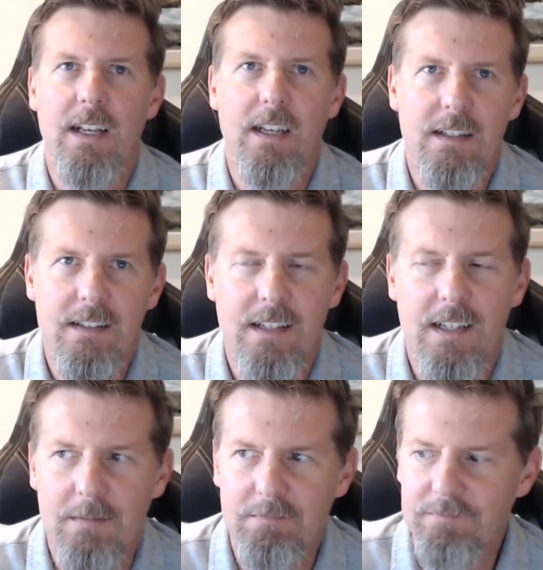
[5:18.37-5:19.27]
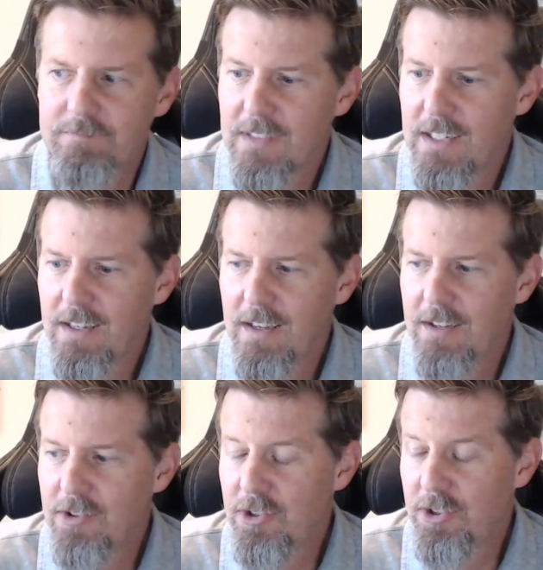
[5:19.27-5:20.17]
And
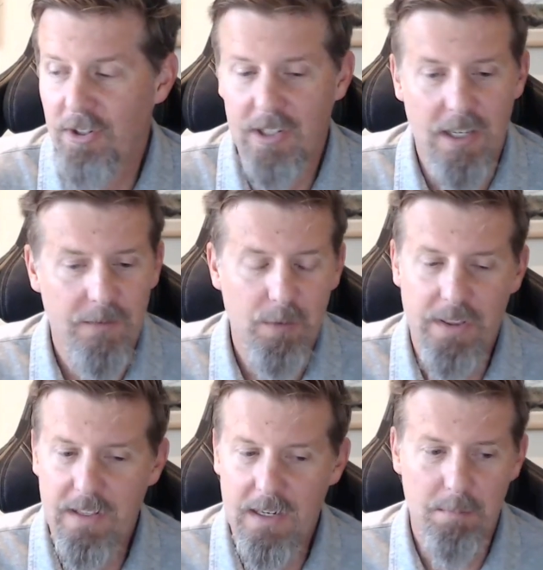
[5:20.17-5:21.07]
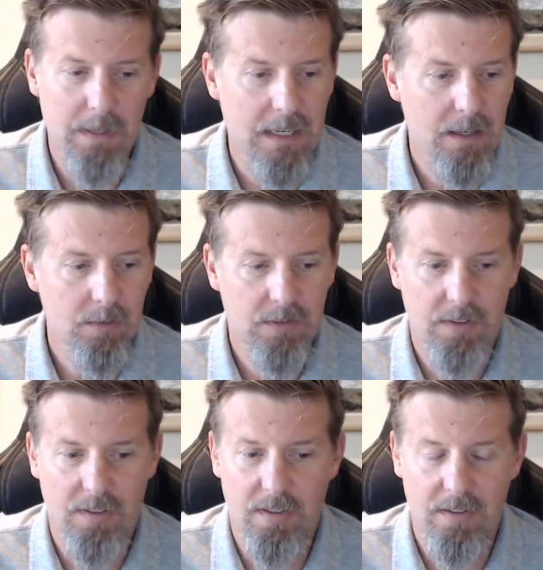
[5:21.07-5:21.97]
sure enough, within about